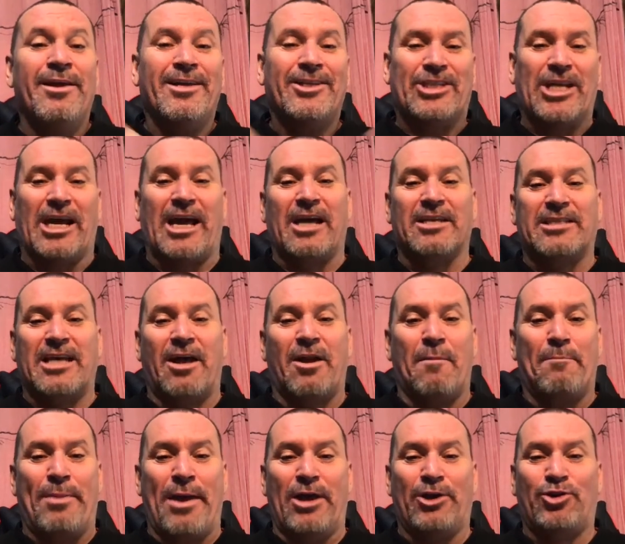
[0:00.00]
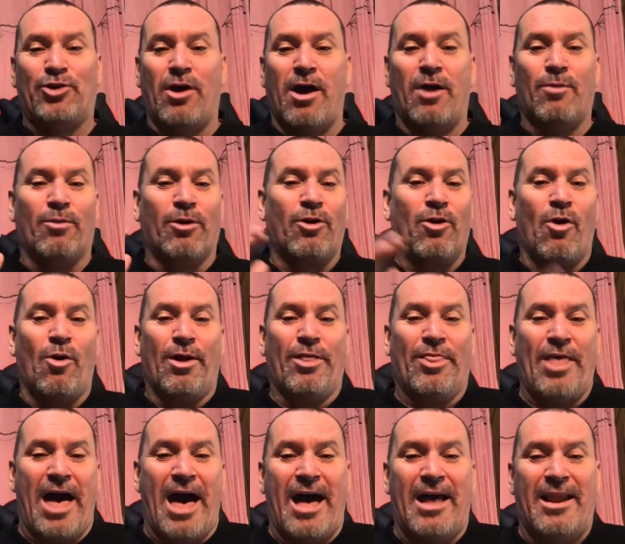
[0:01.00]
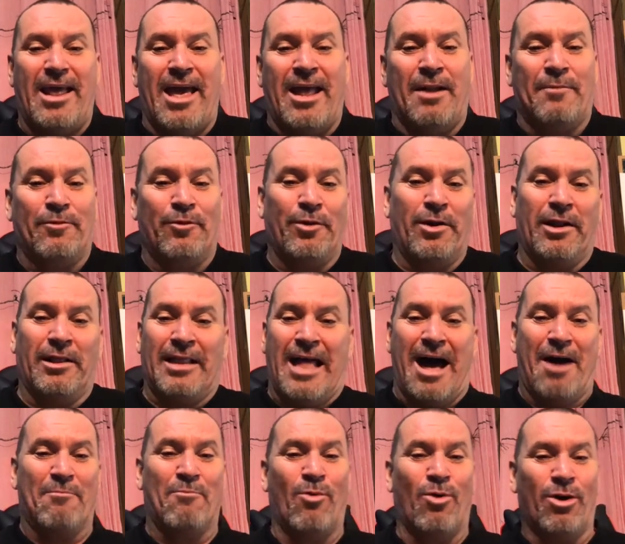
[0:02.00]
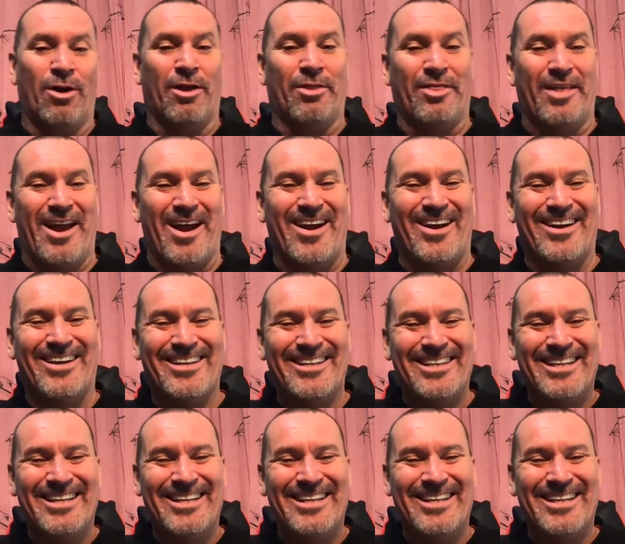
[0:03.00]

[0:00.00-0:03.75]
Check us out on Patreon. We're growing that, and I'm doing a lot more on there.